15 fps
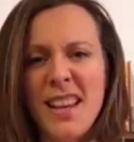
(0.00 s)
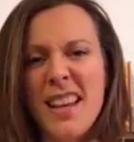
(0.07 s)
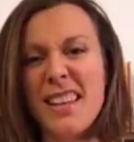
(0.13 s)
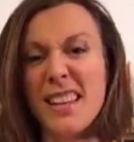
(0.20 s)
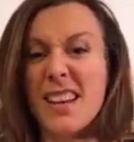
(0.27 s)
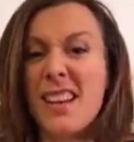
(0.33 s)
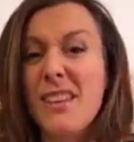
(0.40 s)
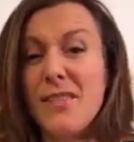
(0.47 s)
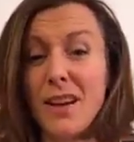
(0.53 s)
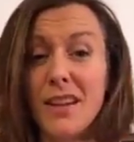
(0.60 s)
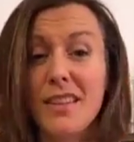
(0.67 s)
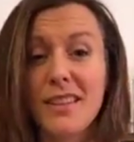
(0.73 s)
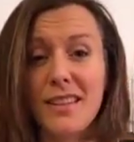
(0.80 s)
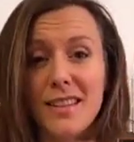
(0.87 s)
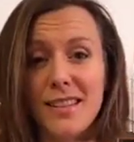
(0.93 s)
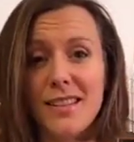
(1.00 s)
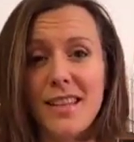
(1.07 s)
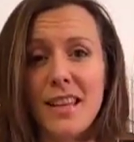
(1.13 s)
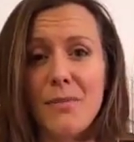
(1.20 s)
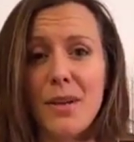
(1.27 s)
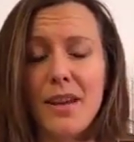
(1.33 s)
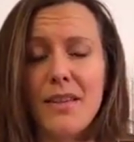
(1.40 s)
And the kind of other nice
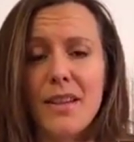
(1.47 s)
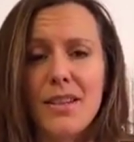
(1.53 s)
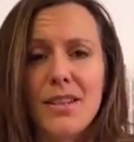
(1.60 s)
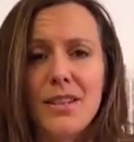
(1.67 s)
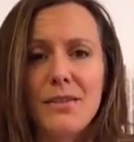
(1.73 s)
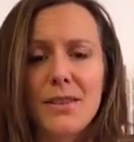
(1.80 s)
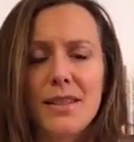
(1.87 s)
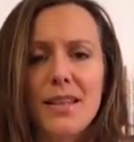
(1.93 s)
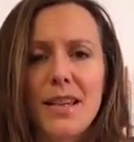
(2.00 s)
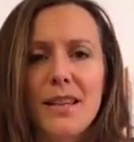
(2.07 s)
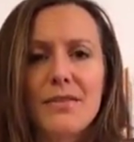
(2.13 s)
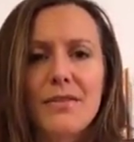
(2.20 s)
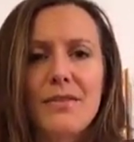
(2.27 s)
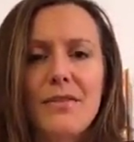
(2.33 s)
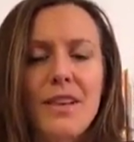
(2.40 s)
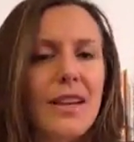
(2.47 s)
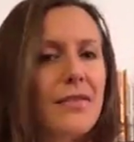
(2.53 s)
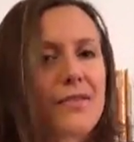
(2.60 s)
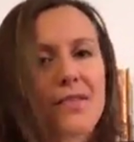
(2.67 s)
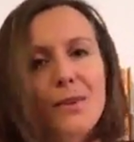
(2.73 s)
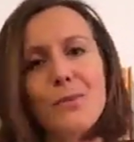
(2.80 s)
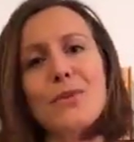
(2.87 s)
thing about that too is that
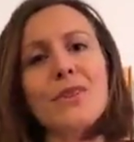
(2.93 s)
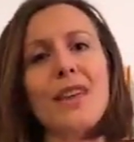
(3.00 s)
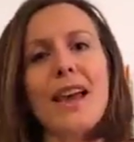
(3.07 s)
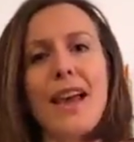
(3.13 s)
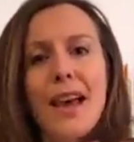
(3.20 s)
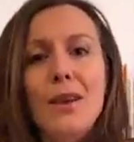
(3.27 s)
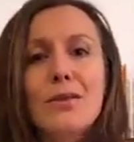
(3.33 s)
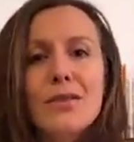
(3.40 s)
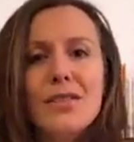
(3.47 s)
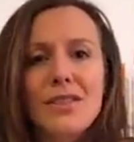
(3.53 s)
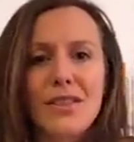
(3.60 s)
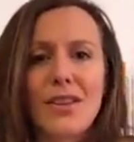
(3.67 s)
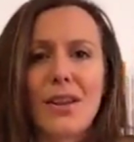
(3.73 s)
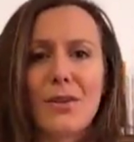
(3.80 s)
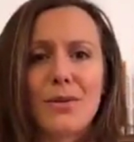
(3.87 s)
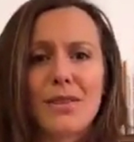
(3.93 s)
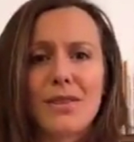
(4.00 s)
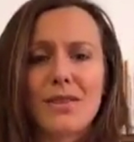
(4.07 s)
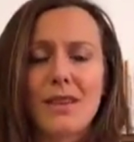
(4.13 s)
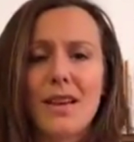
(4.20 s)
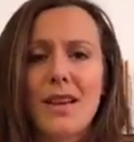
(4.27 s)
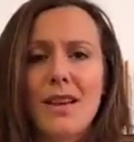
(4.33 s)
if someone else
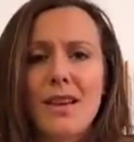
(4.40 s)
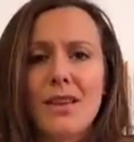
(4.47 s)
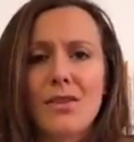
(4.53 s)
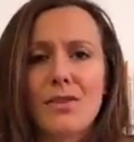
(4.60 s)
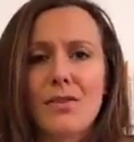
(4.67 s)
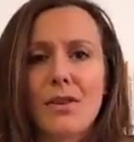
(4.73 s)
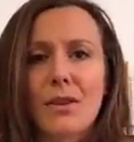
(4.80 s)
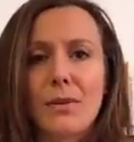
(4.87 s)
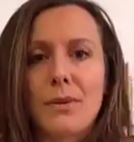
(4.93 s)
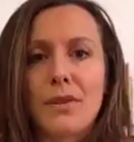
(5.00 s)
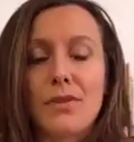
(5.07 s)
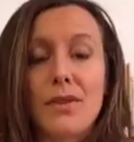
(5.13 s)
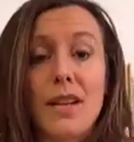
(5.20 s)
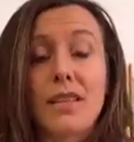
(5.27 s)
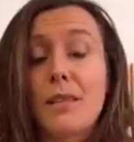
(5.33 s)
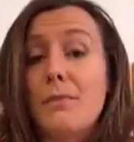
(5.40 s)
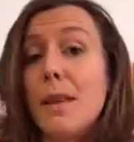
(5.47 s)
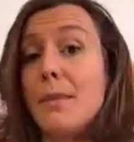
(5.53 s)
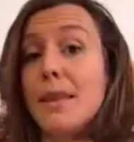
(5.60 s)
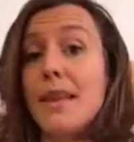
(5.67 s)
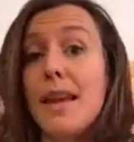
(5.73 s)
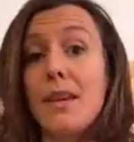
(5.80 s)
is struggling with stress and
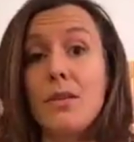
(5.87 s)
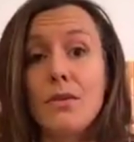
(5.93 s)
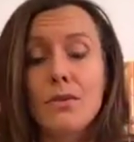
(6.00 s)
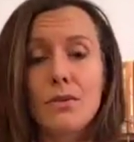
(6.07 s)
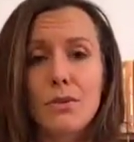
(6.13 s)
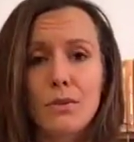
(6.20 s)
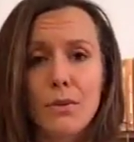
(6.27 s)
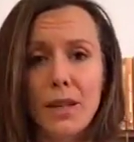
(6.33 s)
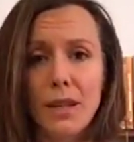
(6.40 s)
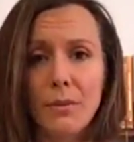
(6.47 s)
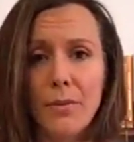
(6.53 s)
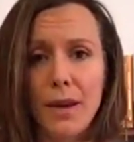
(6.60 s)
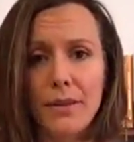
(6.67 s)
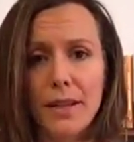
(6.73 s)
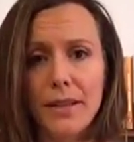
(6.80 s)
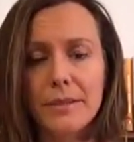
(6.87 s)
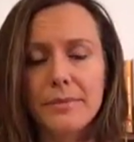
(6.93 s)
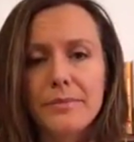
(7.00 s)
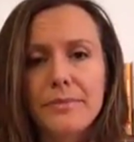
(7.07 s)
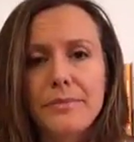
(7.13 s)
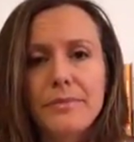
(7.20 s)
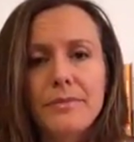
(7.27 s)
maybe they're not talking about it,
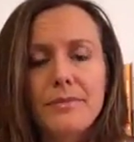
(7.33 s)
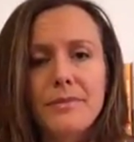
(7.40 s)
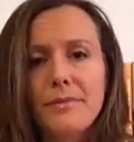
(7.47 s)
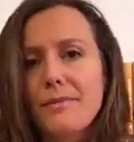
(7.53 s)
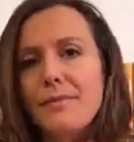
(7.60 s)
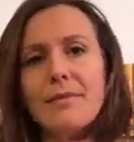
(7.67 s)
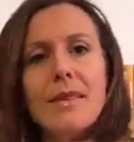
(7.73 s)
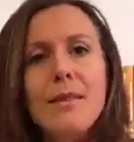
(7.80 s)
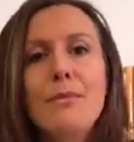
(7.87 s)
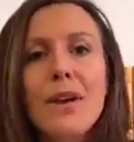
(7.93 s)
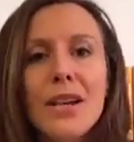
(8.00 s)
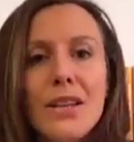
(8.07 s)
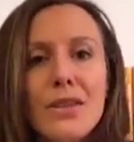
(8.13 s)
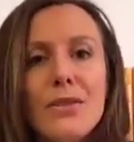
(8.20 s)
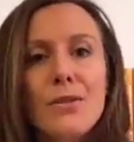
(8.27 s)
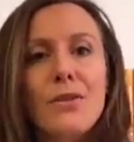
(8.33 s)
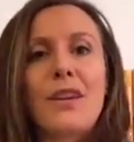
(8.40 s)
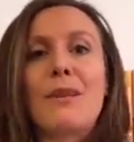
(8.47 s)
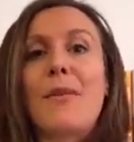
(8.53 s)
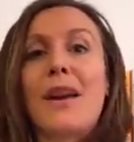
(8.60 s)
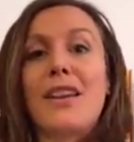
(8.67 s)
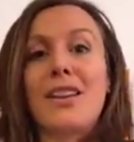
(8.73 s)
by you
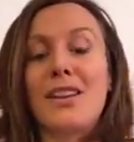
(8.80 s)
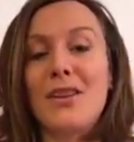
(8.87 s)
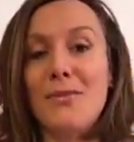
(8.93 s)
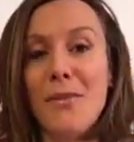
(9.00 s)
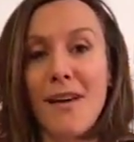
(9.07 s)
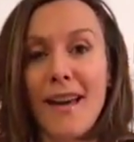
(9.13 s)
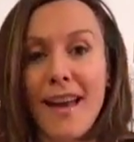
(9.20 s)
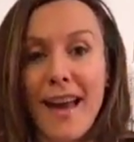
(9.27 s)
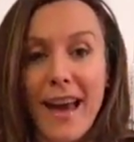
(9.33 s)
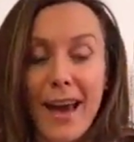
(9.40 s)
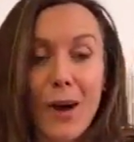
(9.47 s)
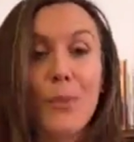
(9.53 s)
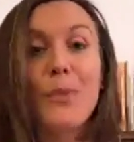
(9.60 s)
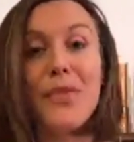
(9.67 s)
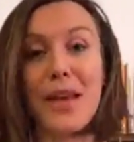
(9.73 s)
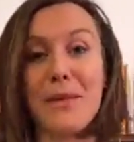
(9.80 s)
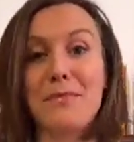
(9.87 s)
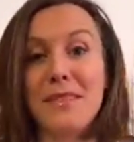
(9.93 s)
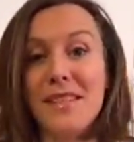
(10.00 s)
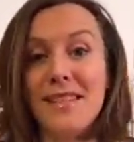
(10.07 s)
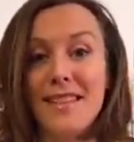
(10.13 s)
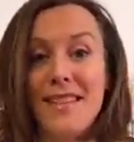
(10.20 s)
talking about it, you might help
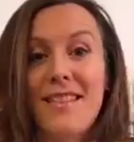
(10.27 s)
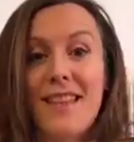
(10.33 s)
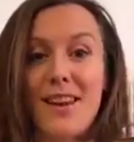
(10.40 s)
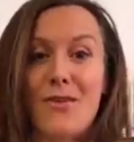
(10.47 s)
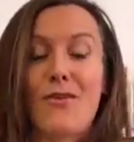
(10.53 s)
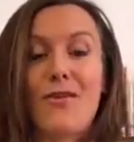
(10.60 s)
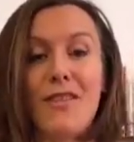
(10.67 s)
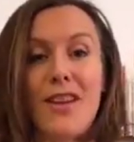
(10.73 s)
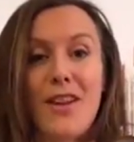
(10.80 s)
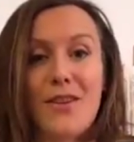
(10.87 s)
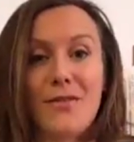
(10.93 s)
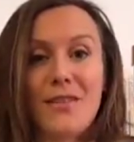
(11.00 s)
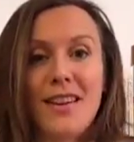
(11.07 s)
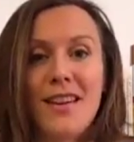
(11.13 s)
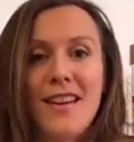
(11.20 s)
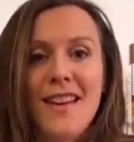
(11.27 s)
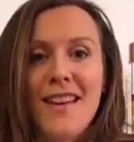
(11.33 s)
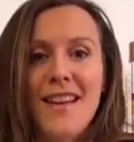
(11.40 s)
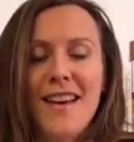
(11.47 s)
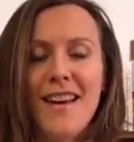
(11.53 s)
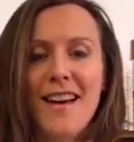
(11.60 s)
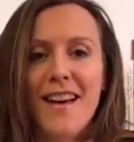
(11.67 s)
them to see that they're not alone,
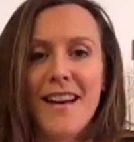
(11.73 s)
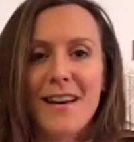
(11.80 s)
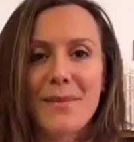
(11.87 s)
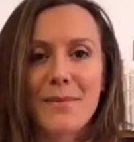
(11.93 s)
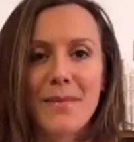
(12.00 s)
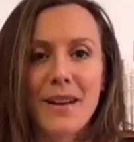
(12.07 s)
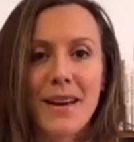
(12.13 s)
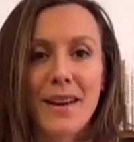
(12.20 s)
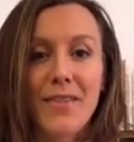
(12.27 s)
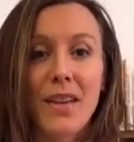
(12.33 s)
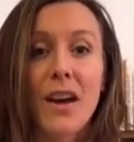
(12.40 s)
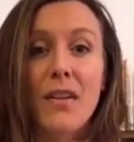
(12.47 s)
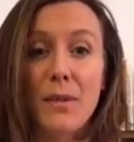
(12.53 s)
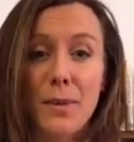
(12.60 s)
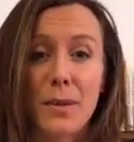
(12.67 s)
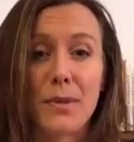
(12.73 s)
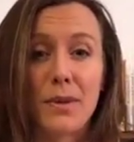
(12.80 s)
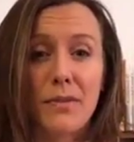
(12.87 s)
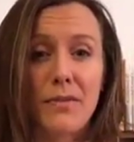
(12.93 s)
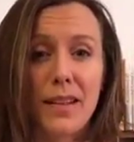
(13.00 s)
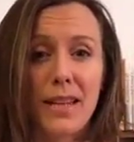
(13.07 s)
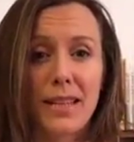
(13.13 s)
and that other people are
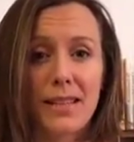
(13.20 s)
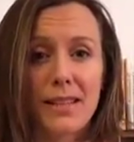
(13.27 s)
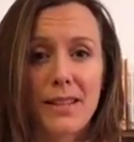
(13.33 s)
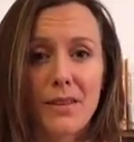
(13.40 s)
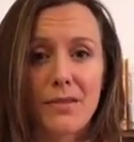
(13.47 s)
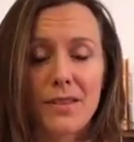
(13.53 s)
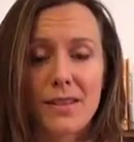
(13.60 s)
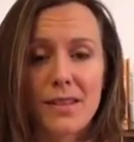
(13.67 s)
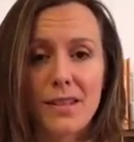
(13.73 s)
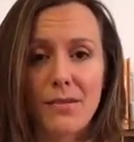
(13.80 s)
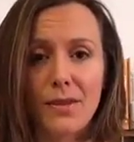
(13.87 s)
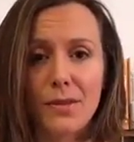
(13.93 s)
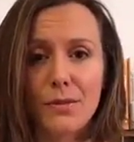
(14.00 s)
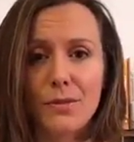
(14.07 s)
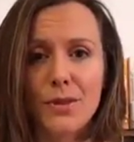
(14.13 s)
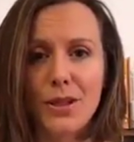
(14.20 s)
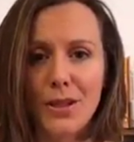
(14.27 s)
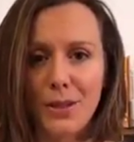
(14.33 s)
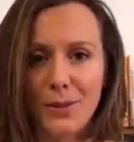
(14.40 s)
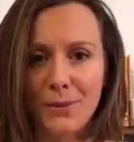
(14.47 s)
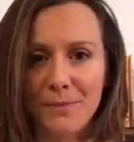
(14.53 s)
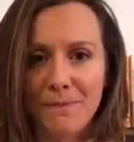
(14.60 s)
feeling stuff that's difficult
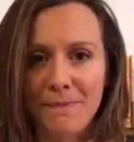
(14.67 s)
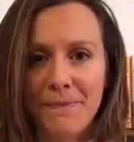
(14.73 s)
too.